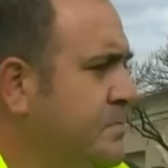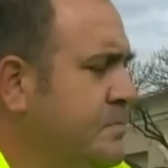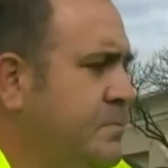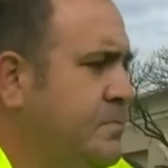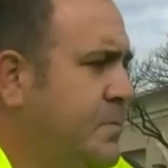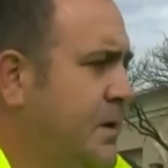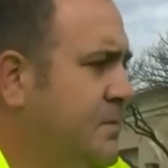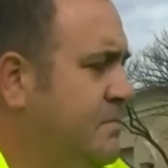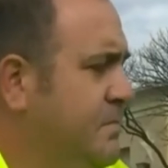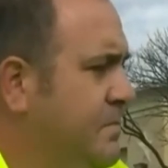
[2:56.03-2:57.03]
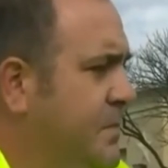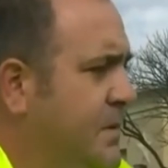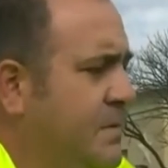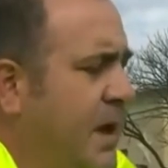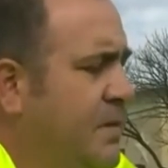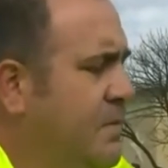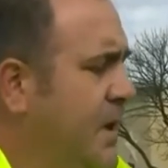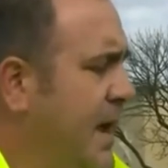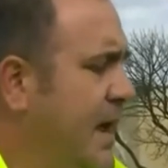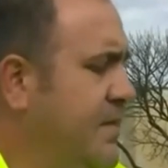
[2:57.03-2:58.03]
may have
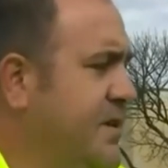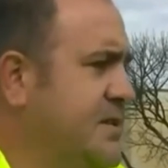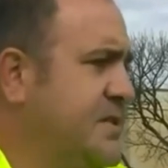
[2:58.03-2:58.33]
reported to this?